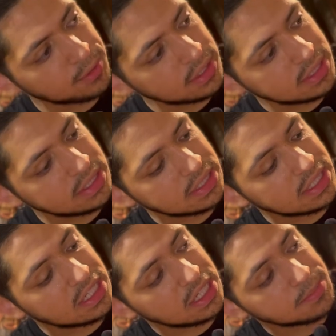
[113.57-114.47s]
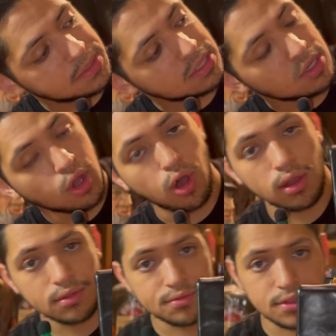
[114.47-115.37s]
really keeps
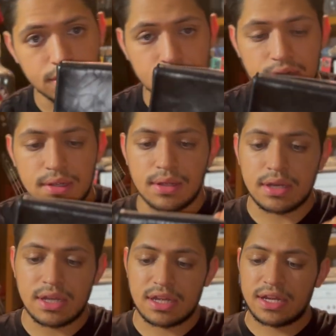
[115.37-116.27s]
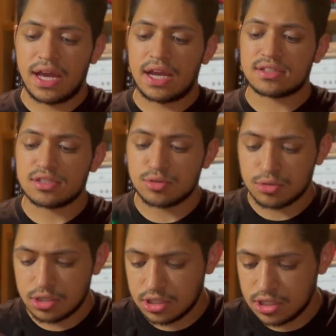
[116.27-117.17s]
all of their knickknacks, little
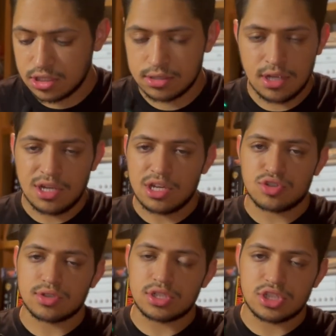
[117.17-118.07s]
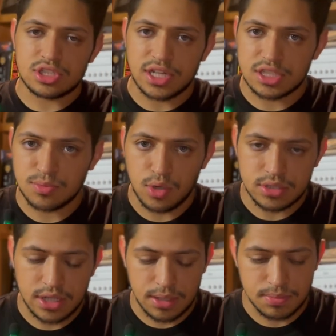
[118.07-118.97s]
goodies. It's really just like small
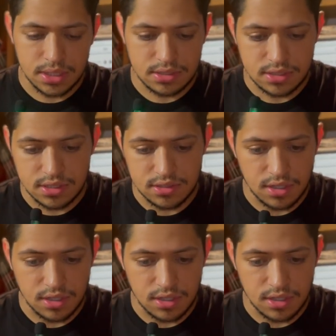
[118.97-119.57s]
tech pieces,